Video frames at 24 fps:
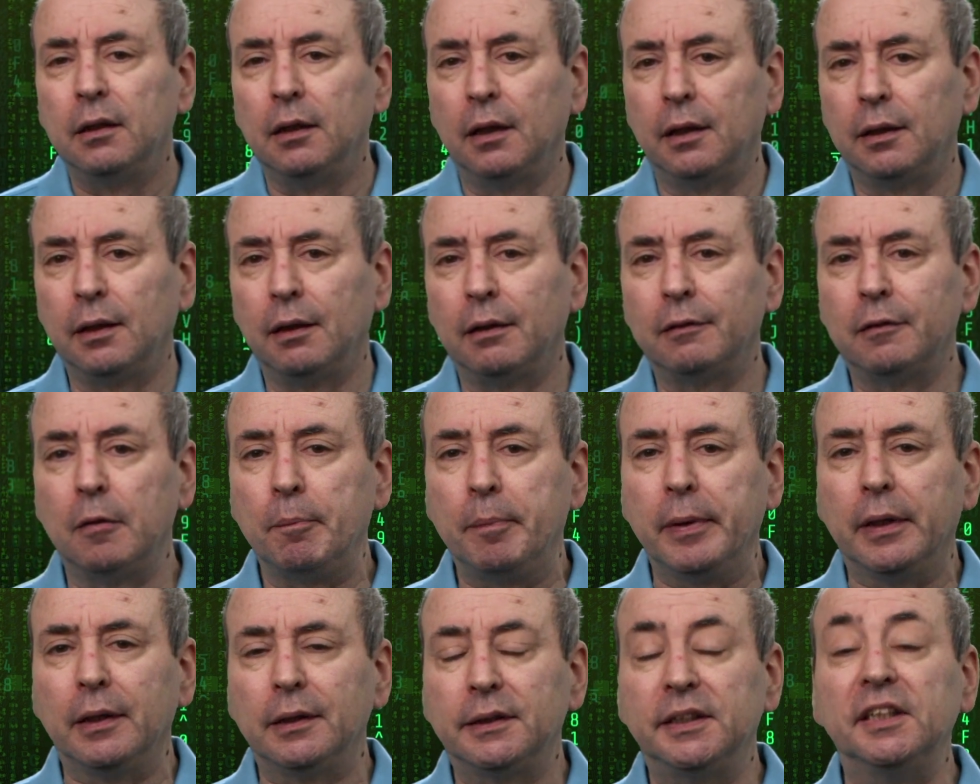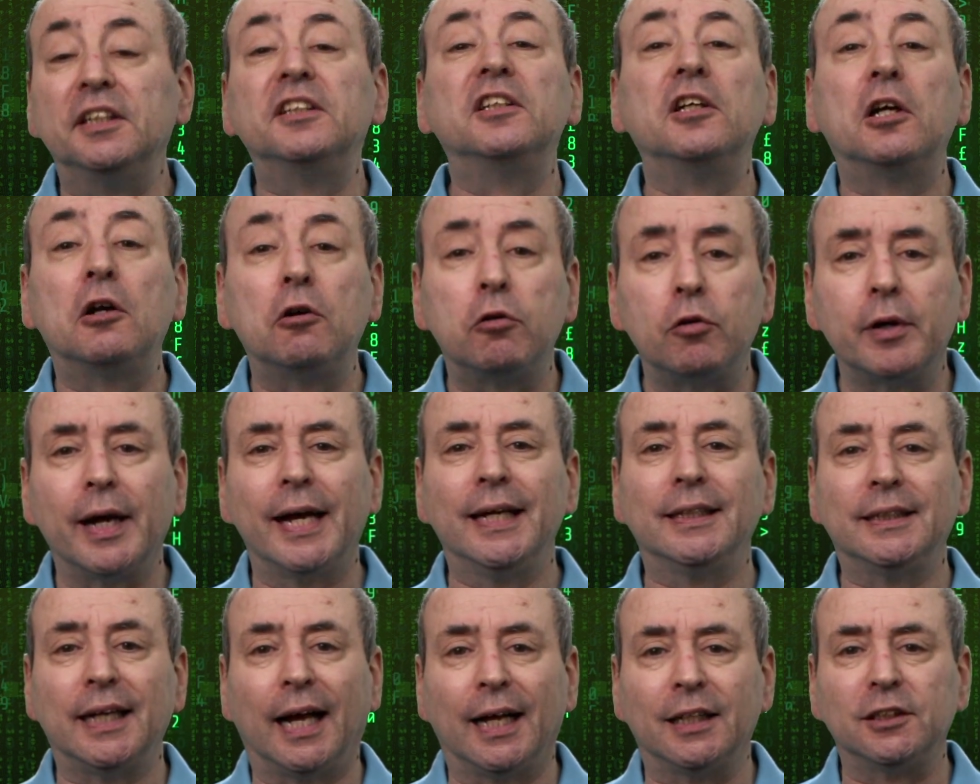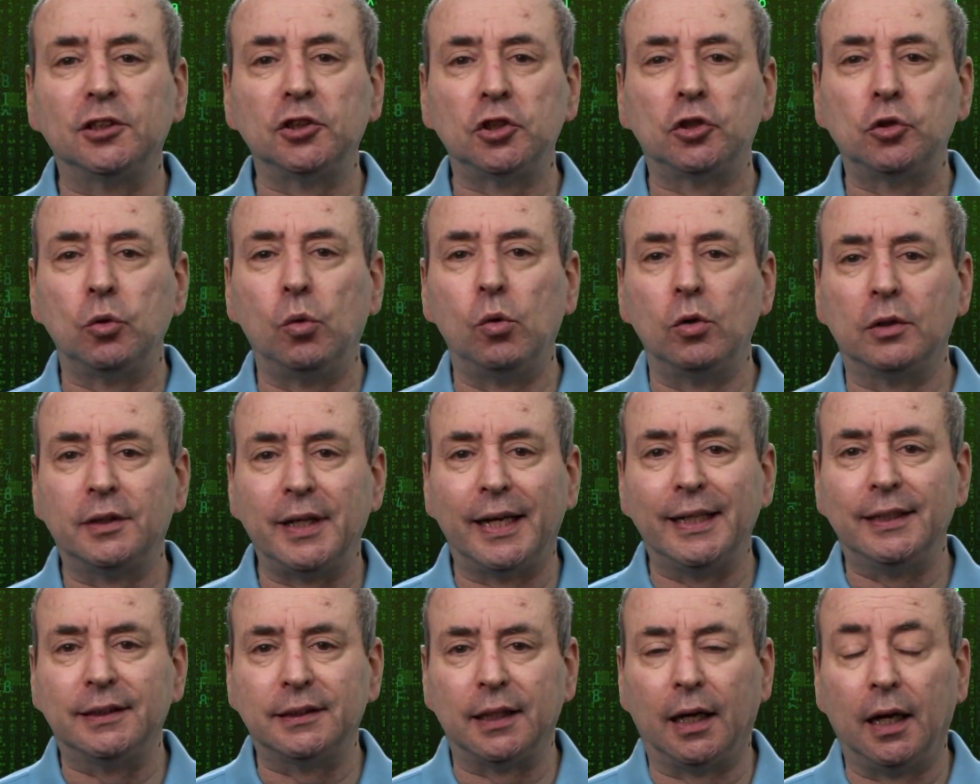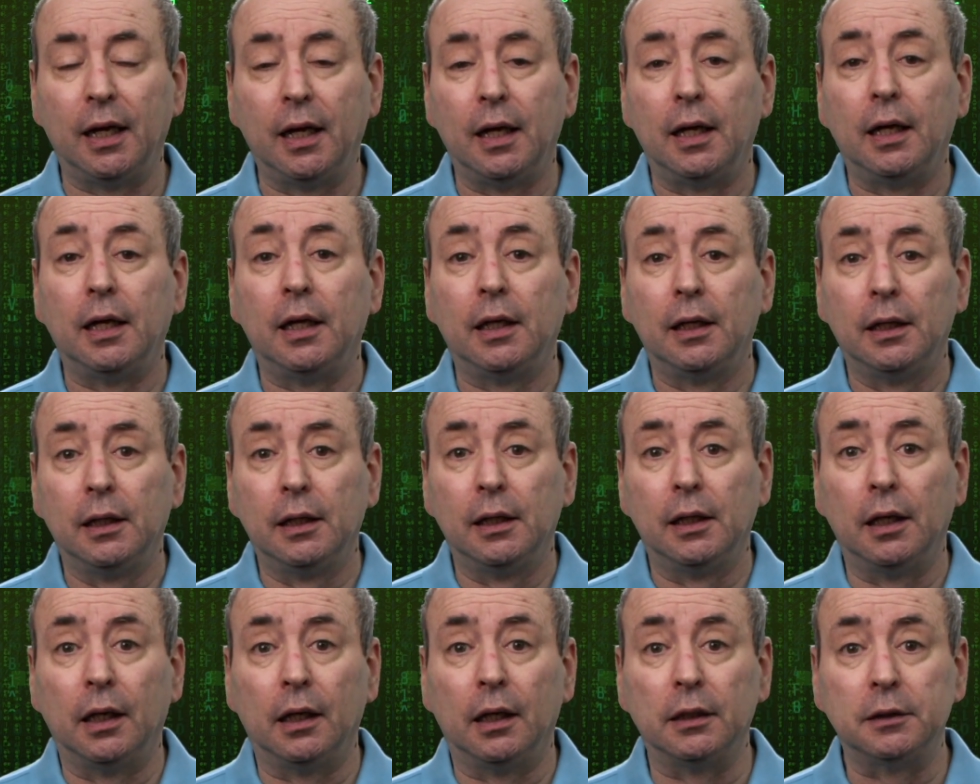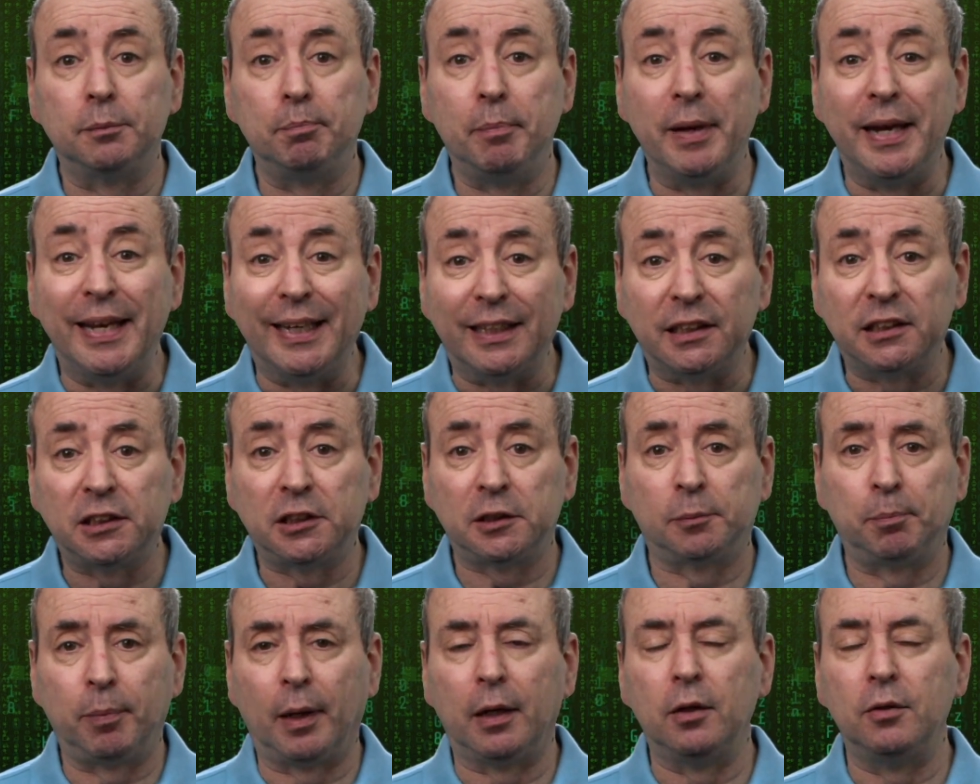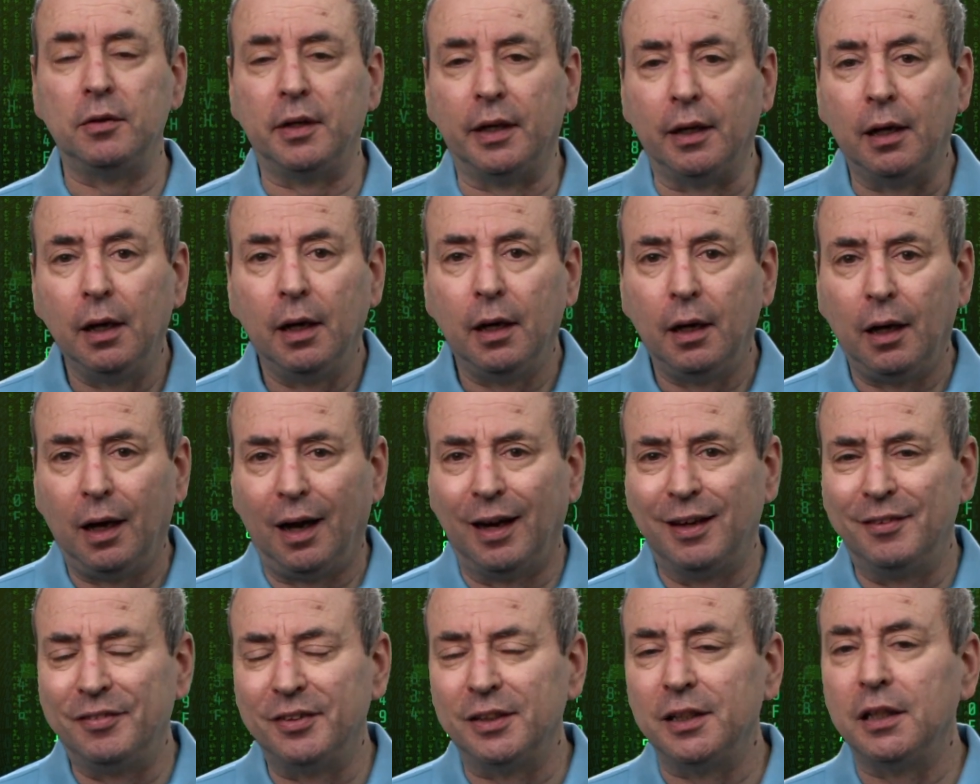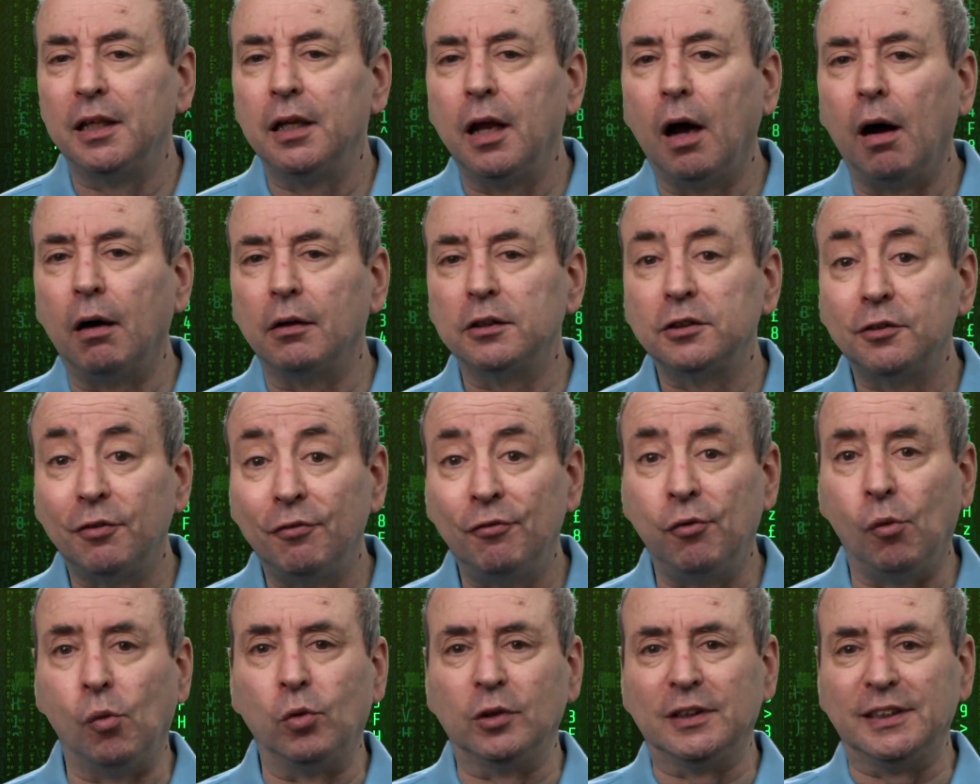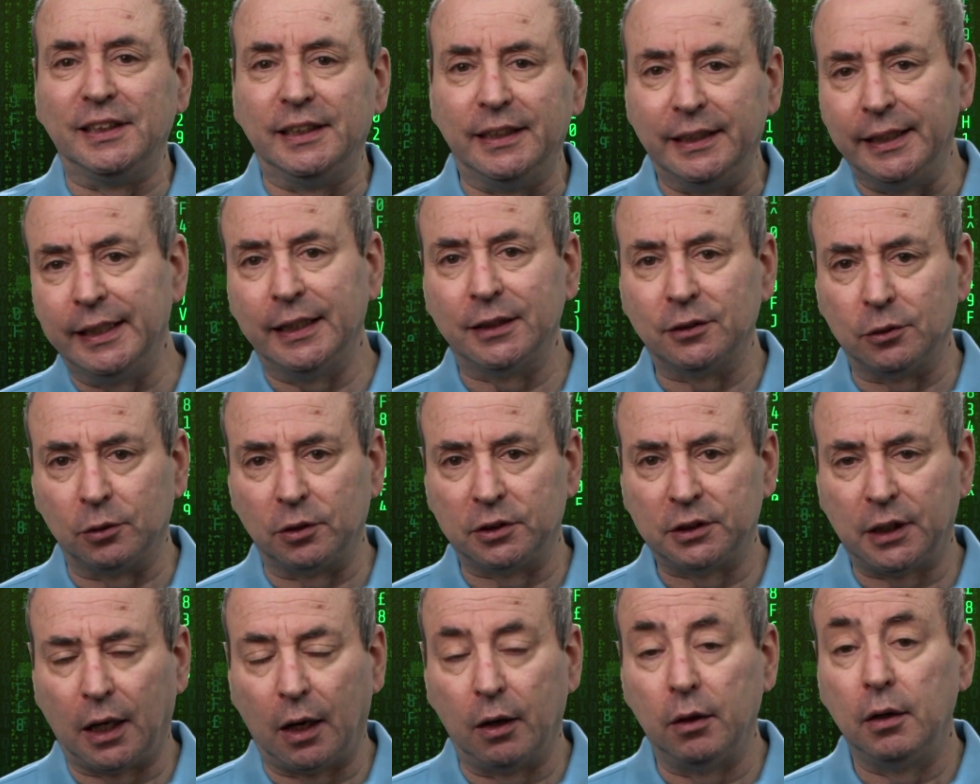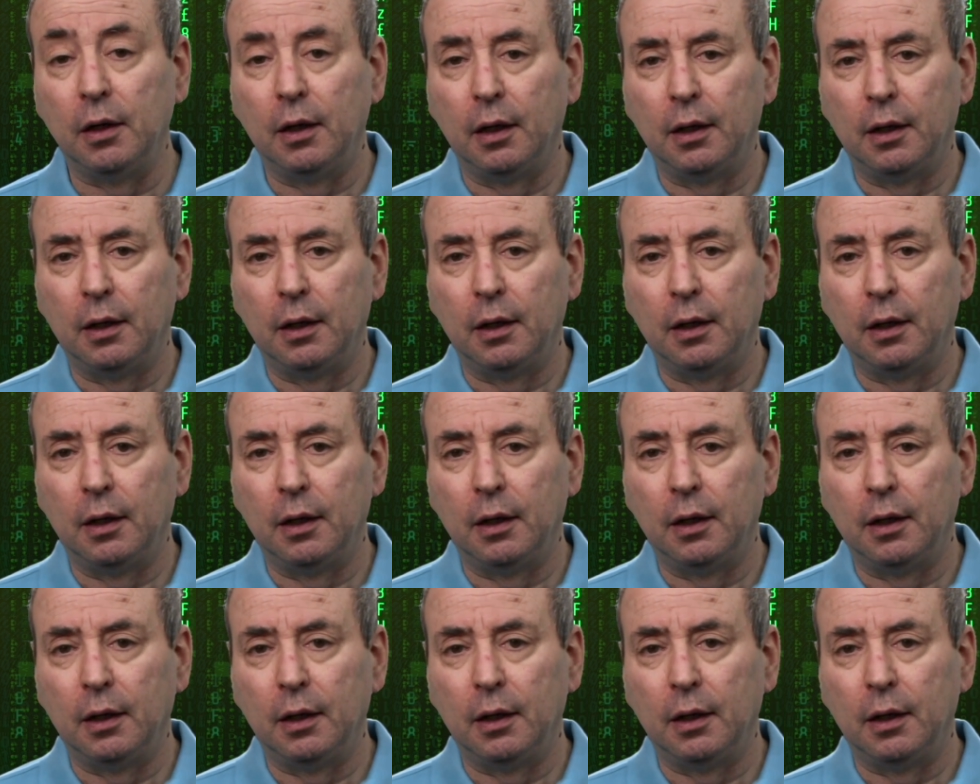and our ability to create and store data has been exploding over the last 40 years or so.